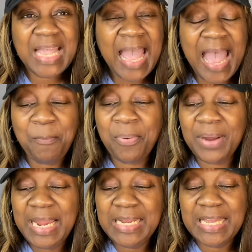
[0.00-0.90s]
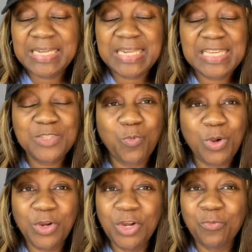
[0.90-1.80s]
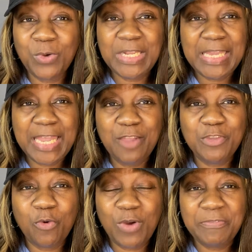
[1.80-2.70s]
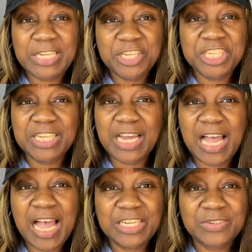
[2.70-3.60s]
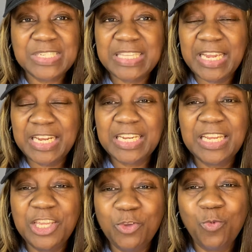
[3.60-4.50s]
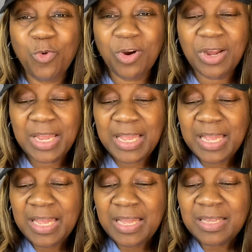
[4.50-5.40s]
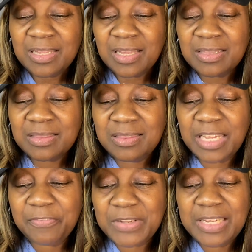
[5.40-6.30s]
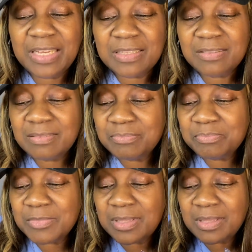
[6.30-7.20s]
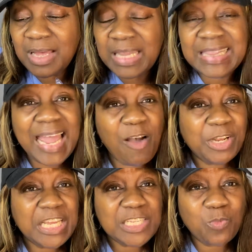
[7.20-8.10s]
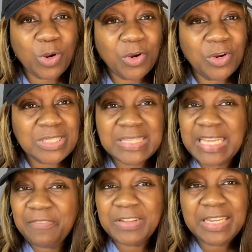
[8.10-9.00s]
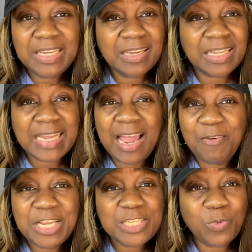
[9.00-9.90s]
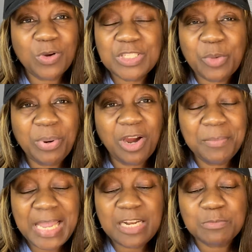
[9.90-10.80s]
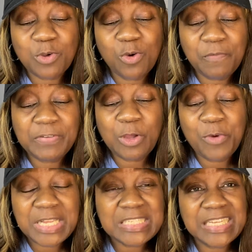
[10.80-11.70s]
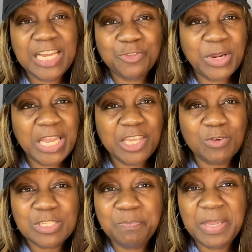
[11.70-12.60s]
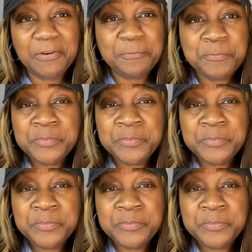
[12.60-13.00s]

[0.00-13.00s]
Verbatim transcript: I pray that this word really gave you a revelation and an understanding, and you were definitely allowing these words, definitely allowing these words to permeate, absorb, flow, and saturate in your spirit.